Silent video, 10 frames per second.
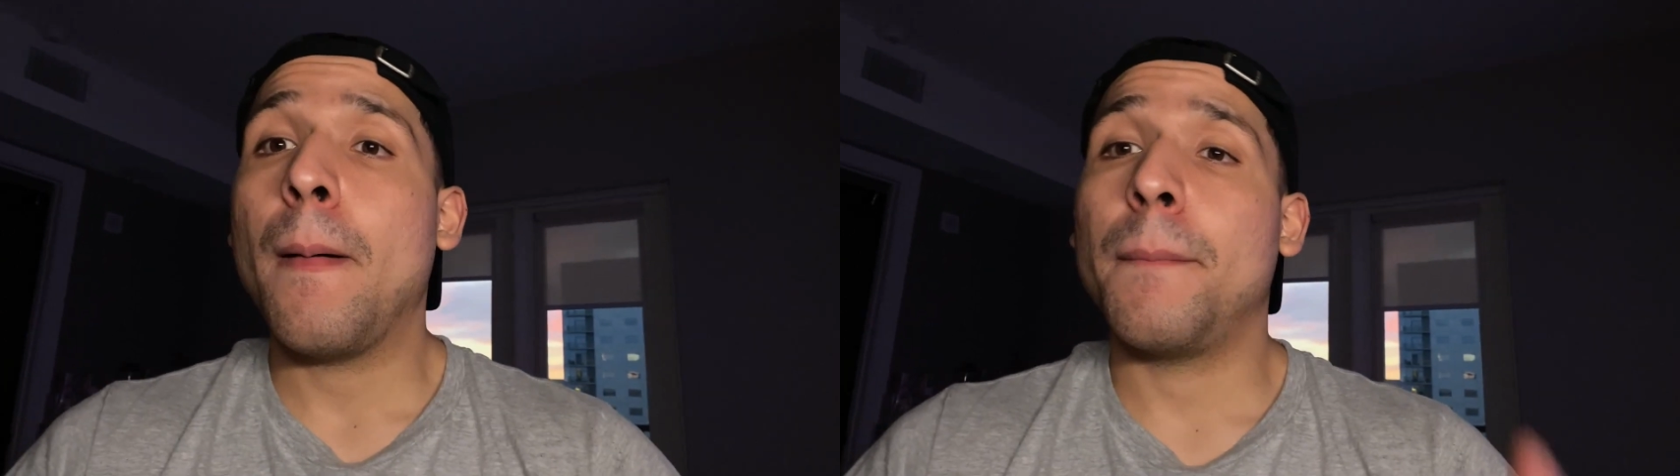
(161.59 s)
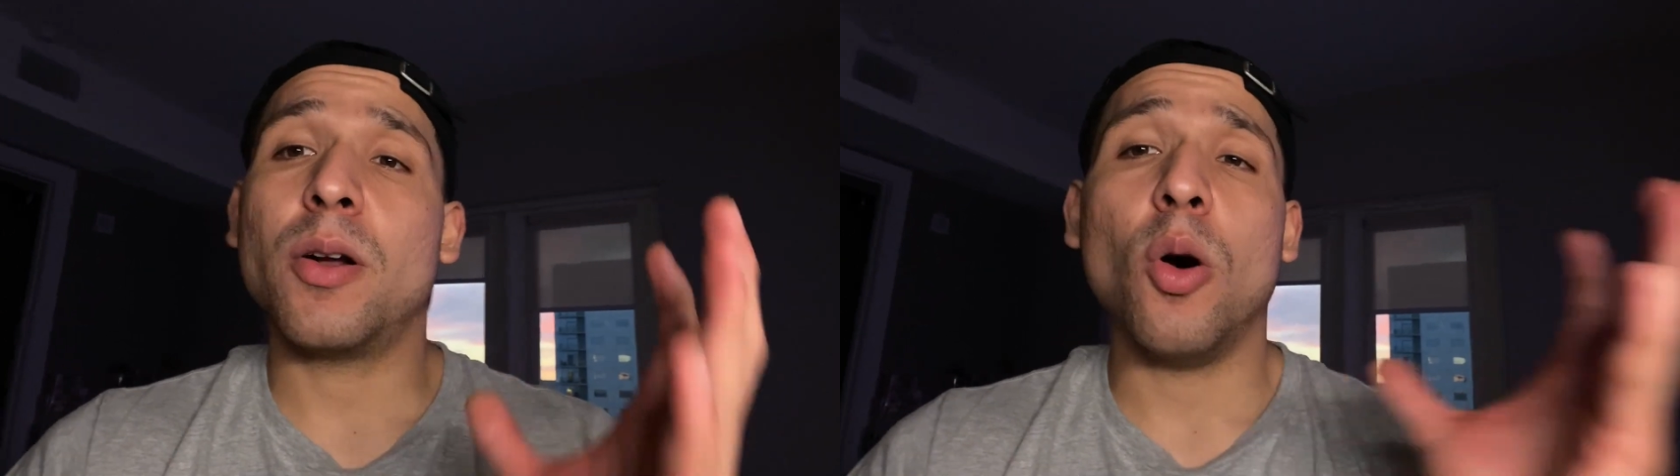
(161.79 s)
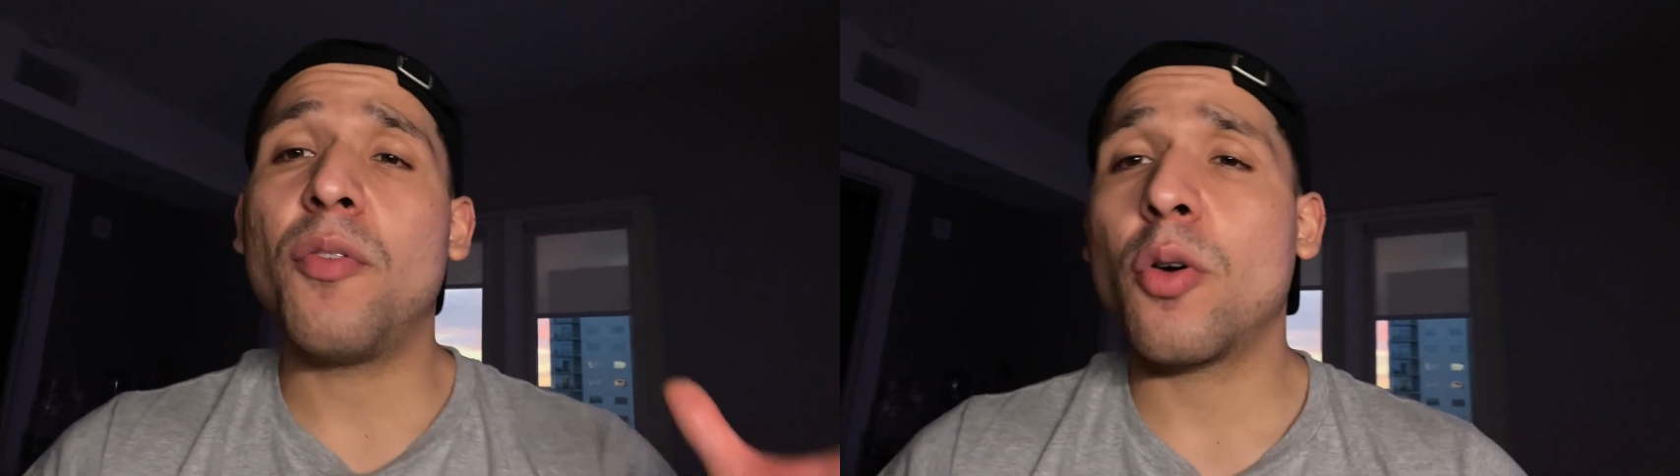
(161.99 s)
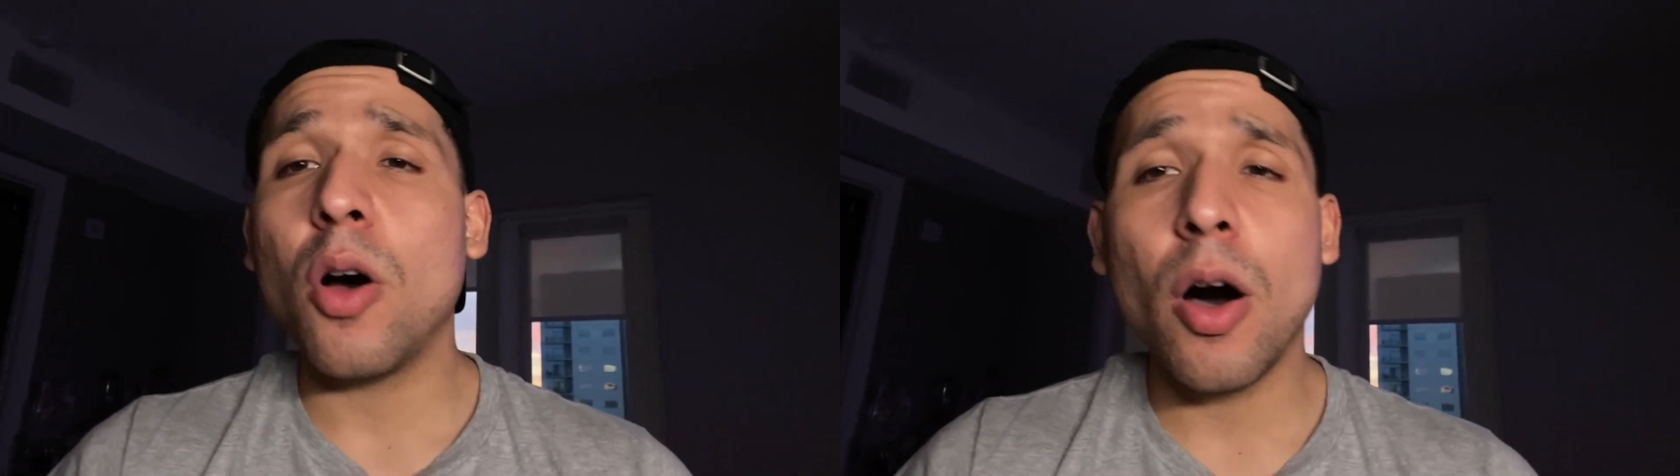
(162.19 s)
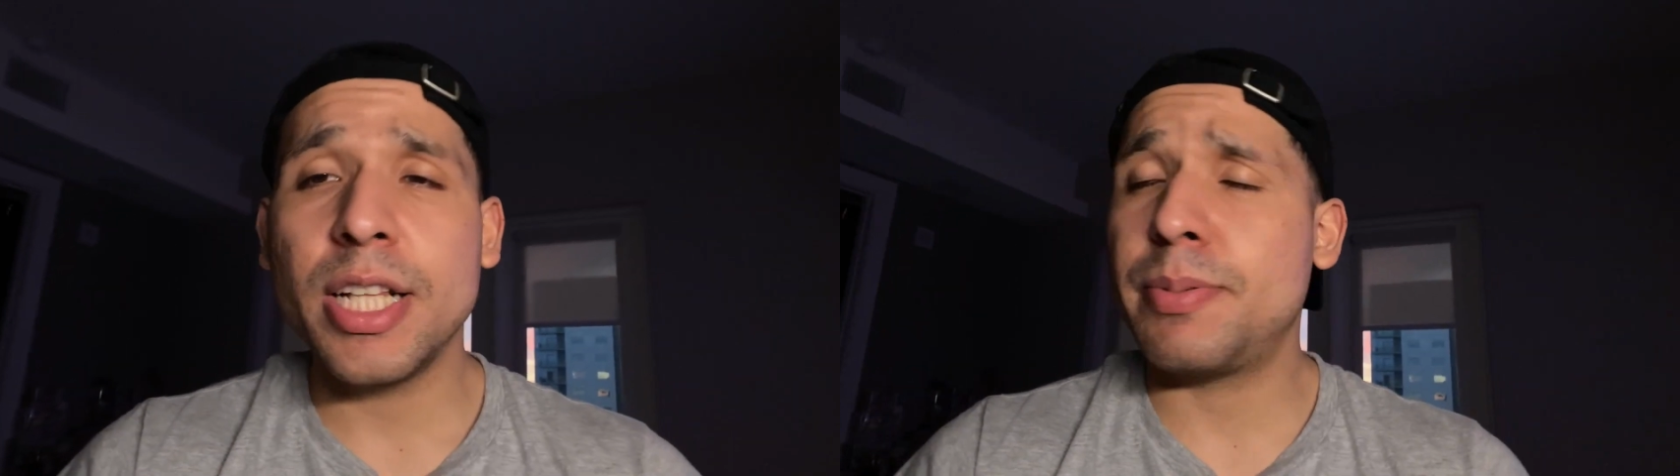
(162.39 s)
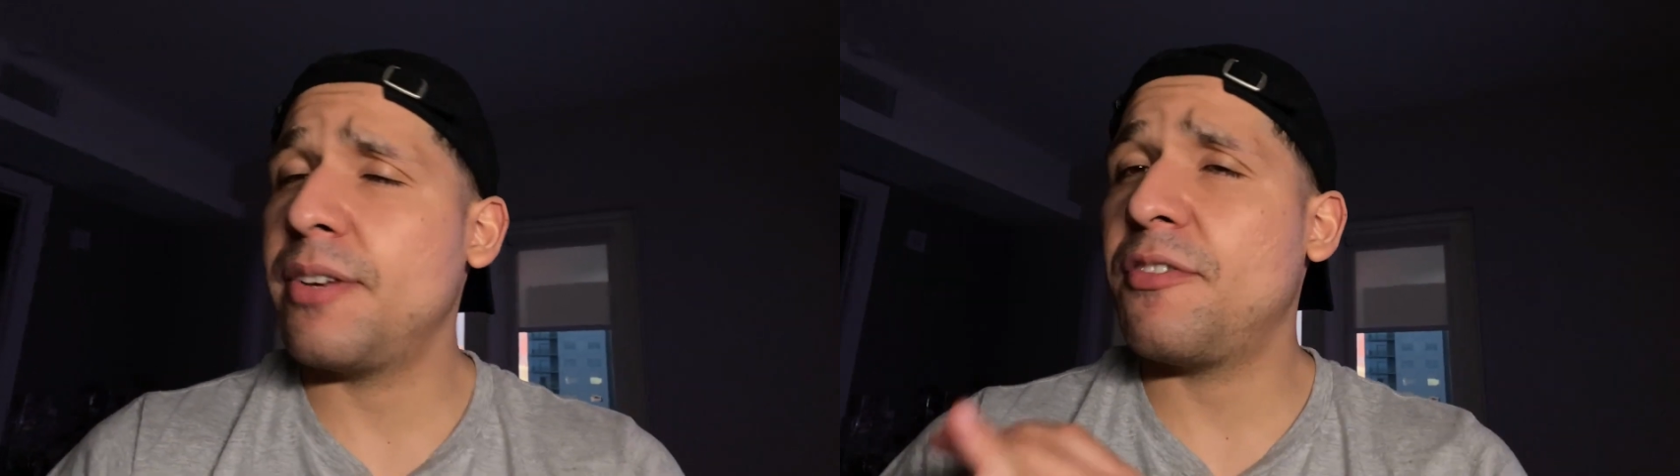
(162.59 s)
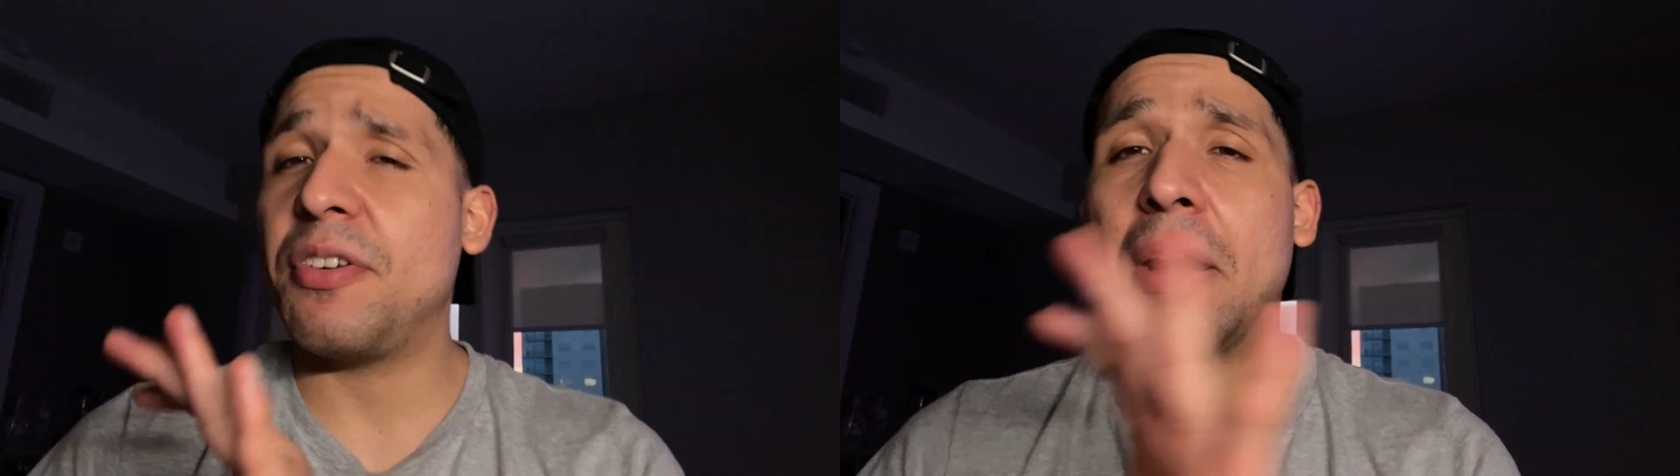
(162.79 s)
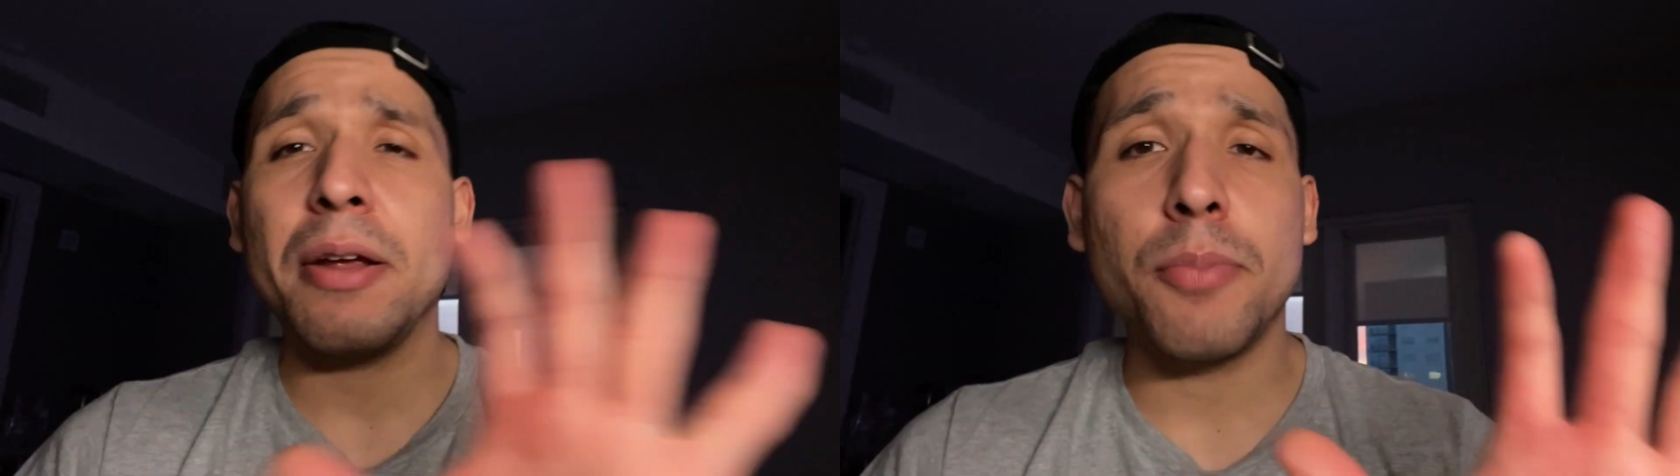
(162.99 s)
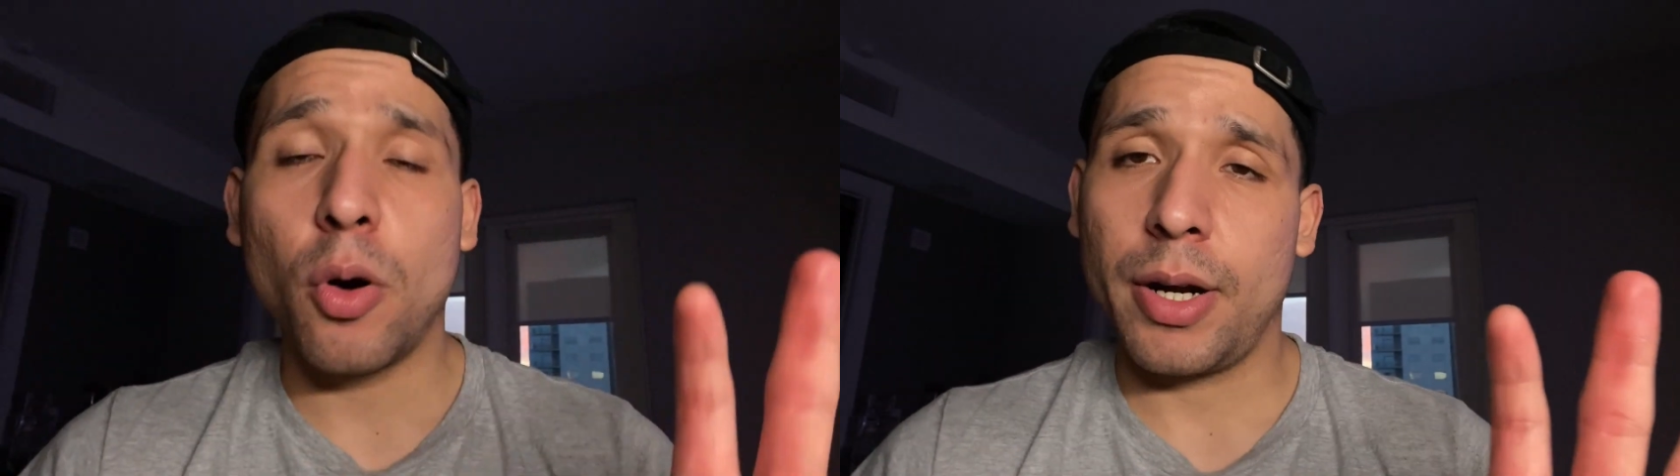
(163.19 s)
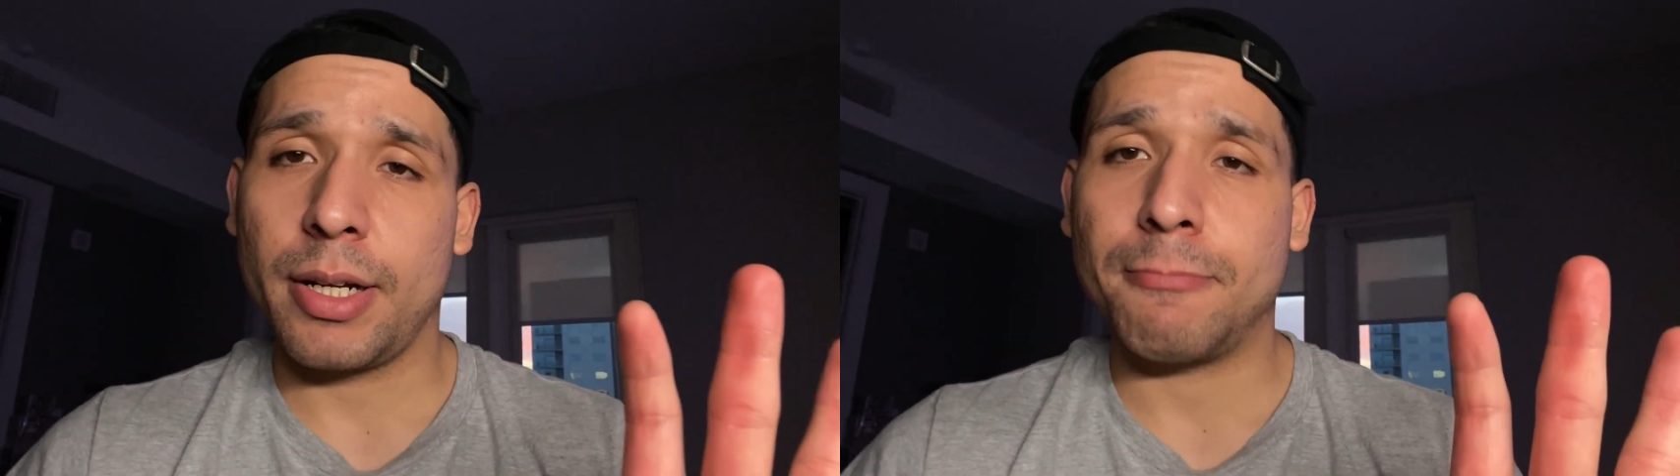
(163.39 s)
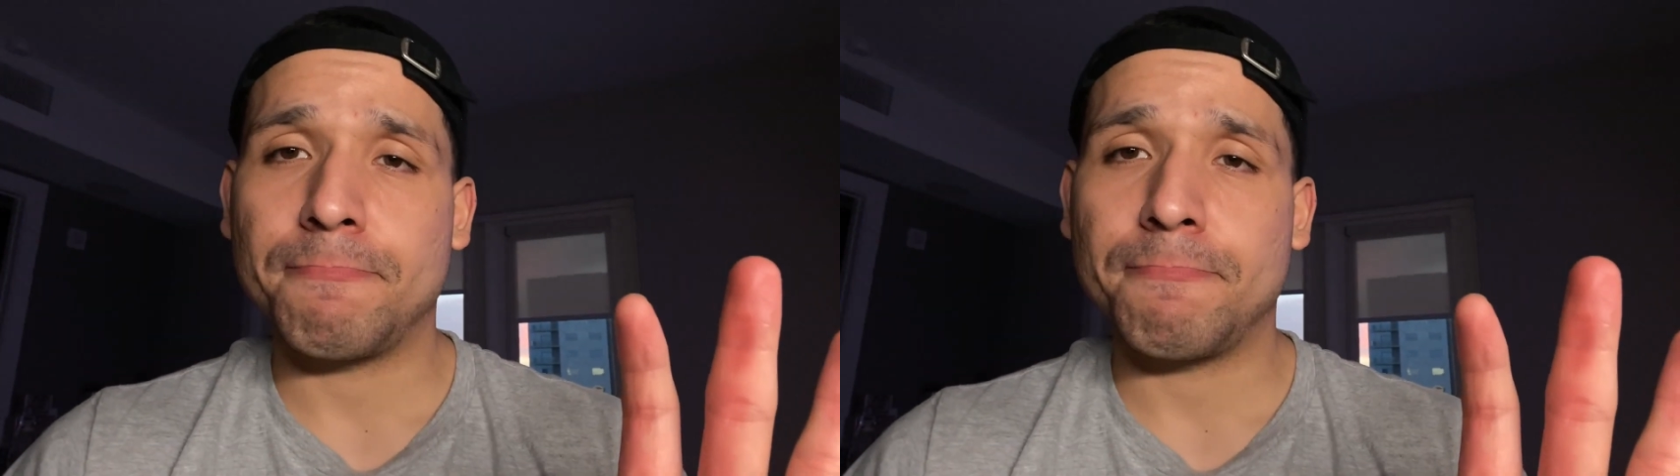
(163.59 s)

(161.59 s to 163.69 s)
But overall, it's been very boring.